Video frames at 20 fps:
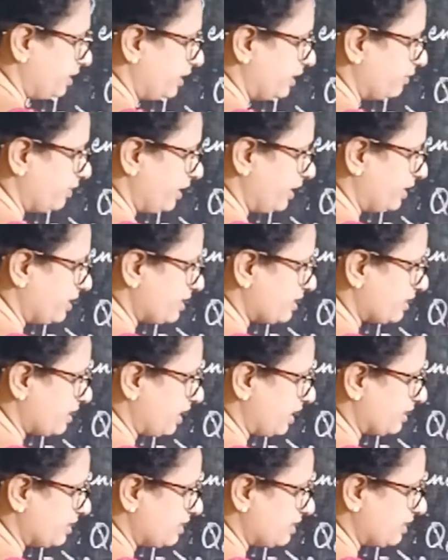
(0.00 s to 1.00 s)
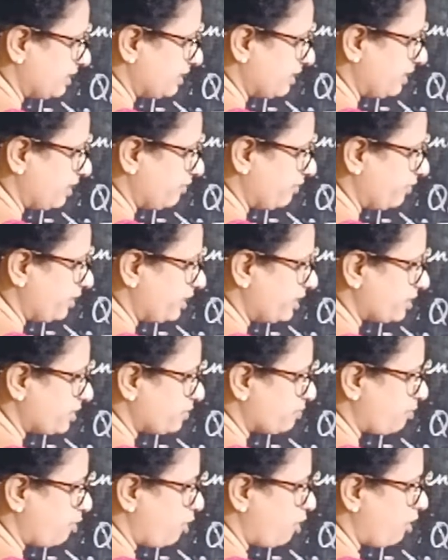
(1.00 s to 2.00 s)
E, let us consider a very
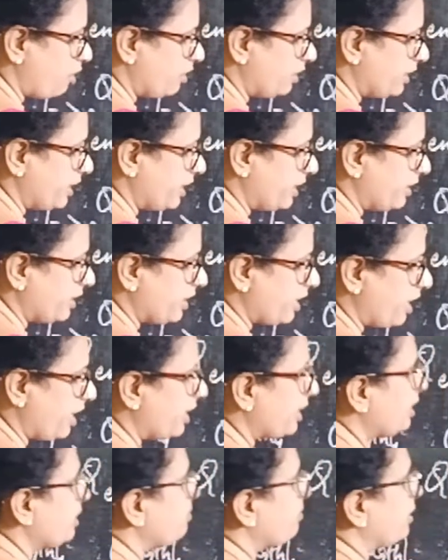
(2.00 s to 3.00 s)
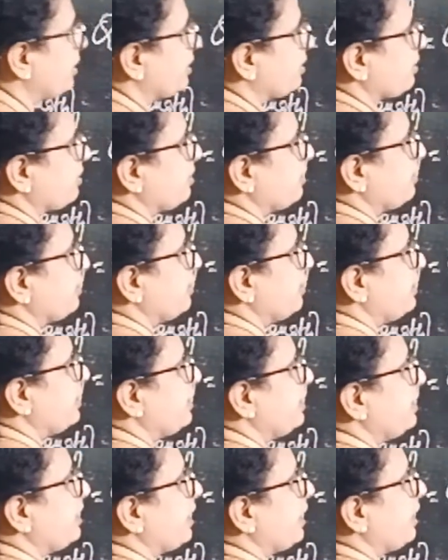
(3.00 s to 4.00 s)
small area element
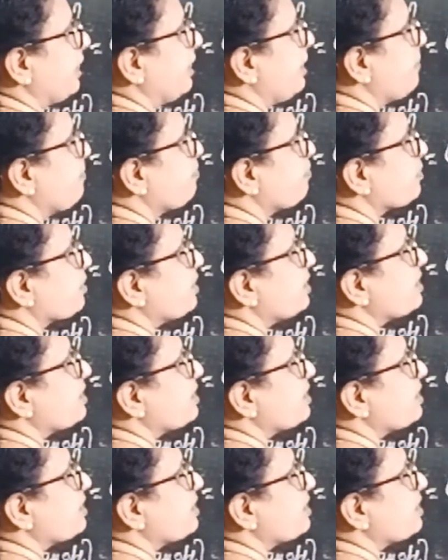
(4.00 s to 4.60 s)
dA.